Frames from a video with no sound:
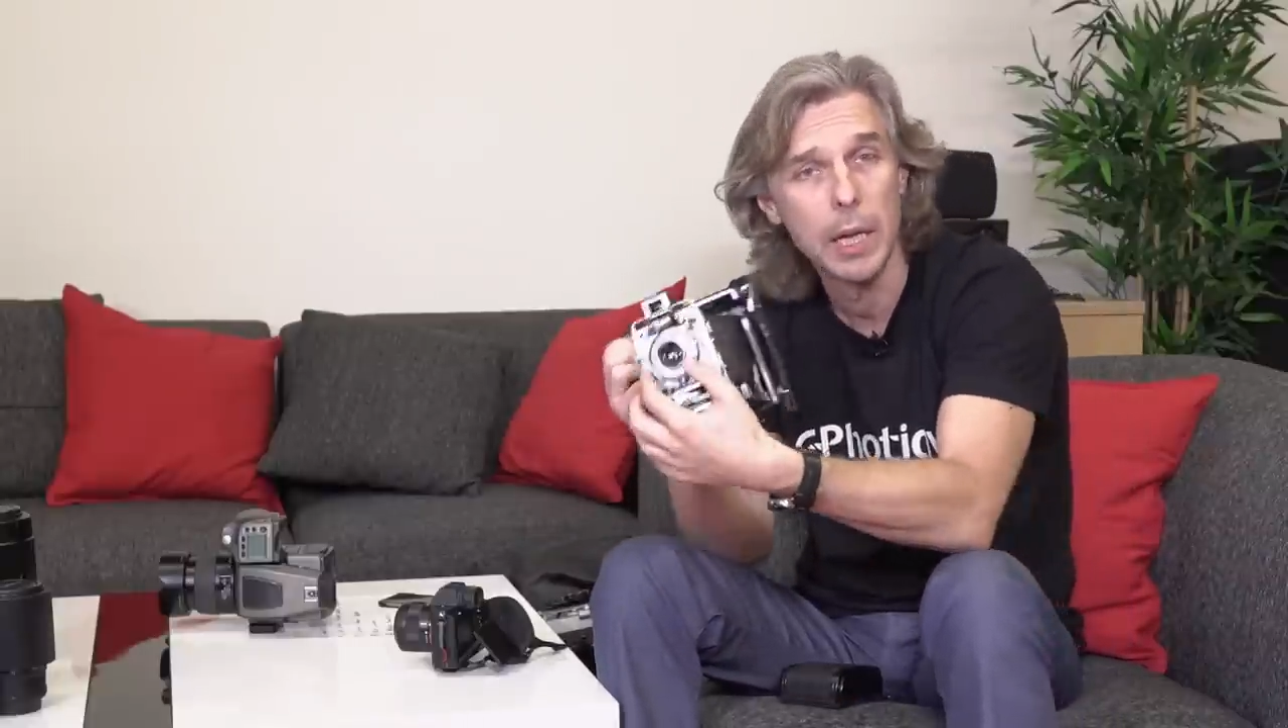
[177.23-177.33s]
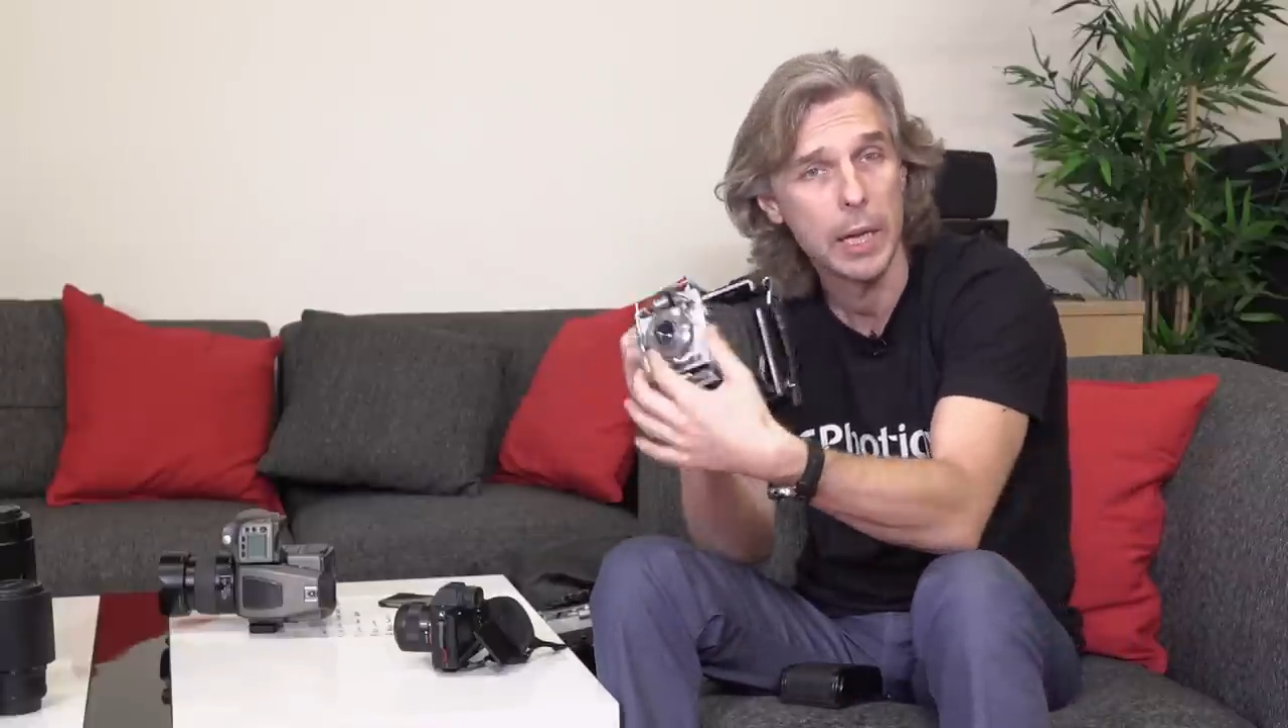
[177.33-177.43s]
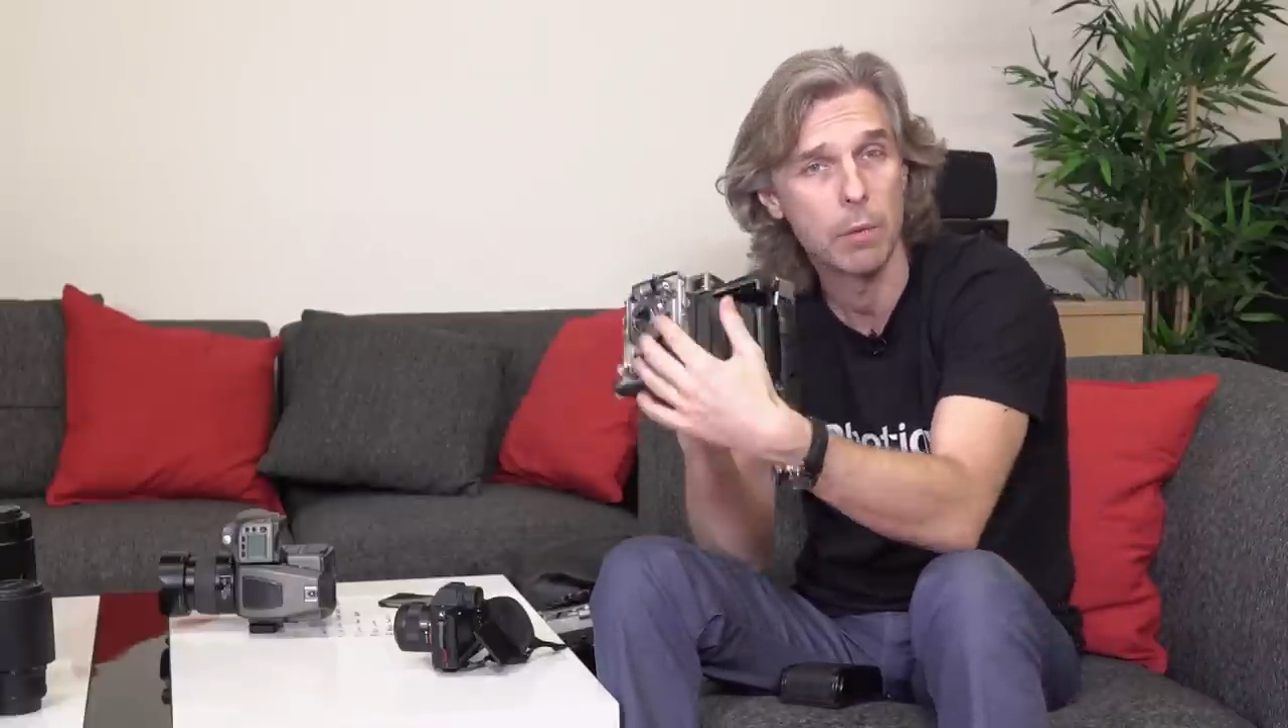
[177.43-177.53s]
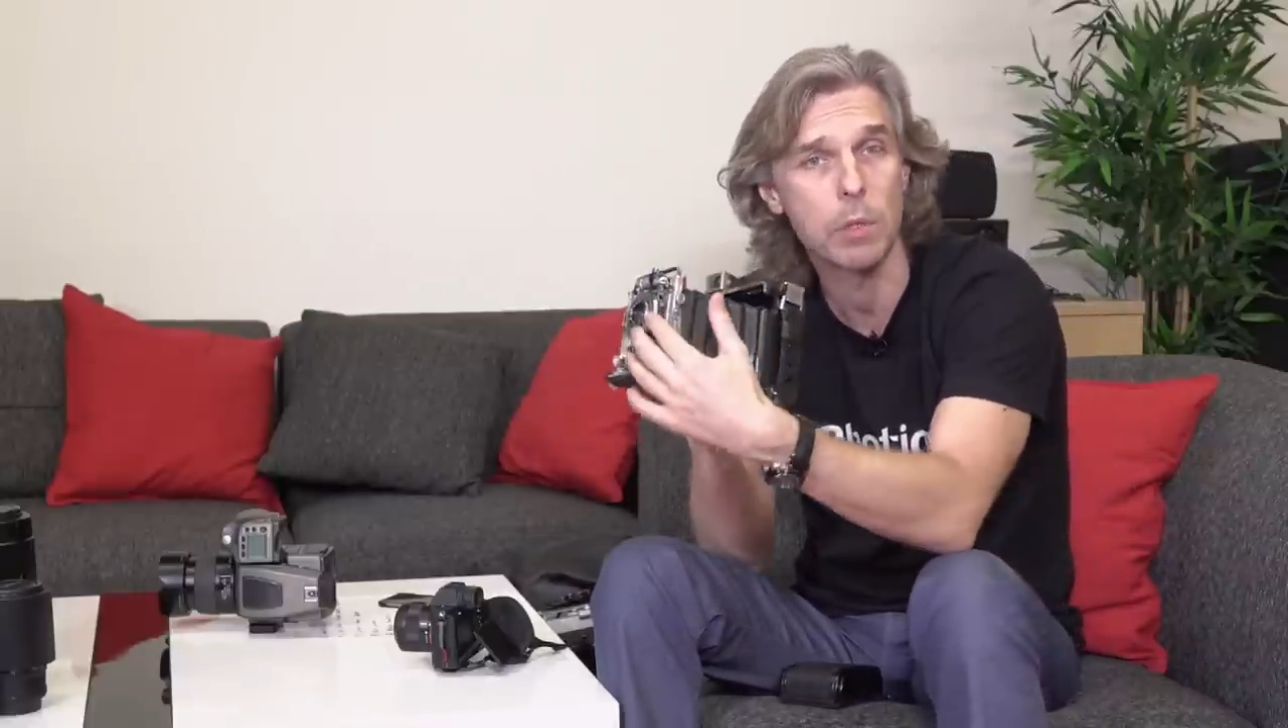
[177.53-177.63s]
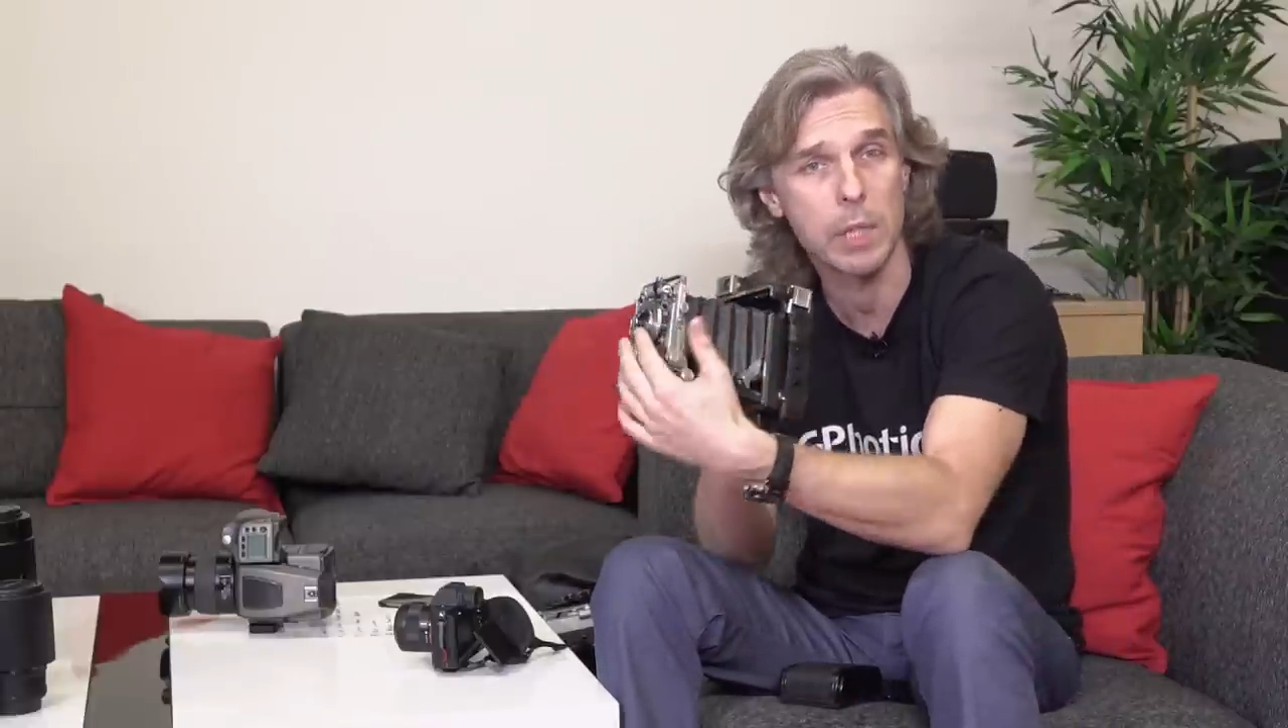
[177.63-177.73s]

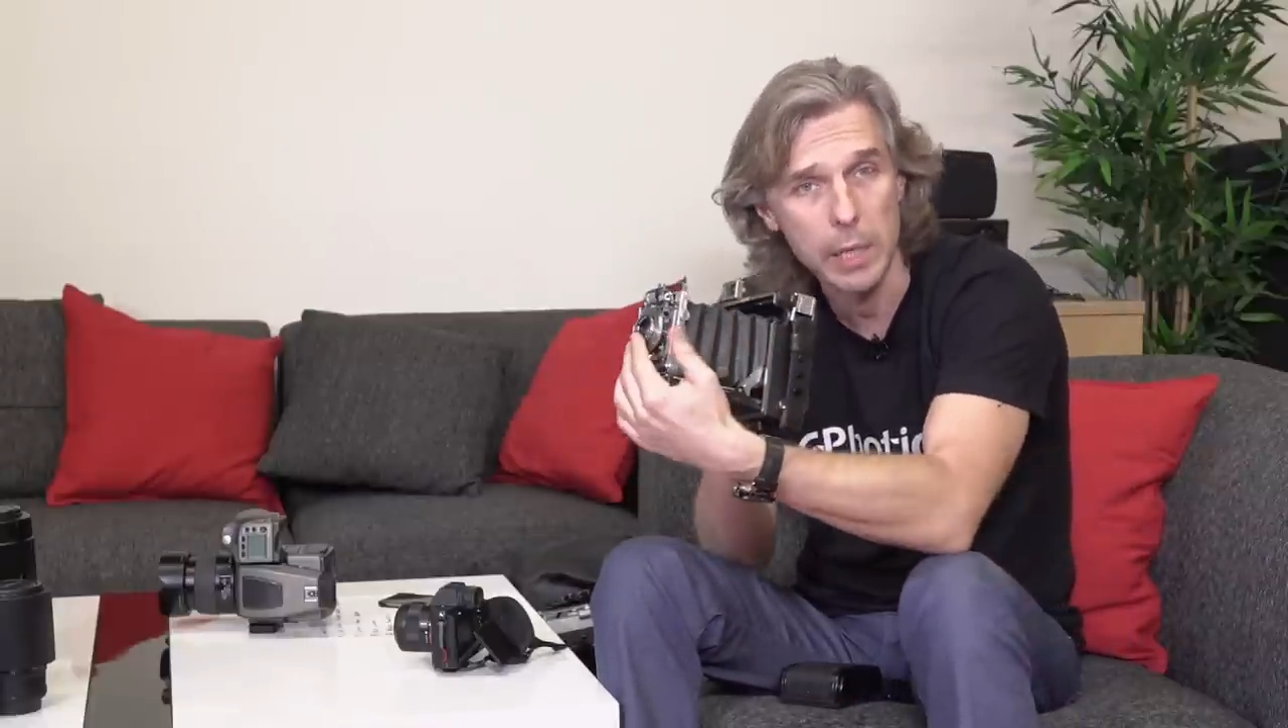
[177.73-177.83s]
It was a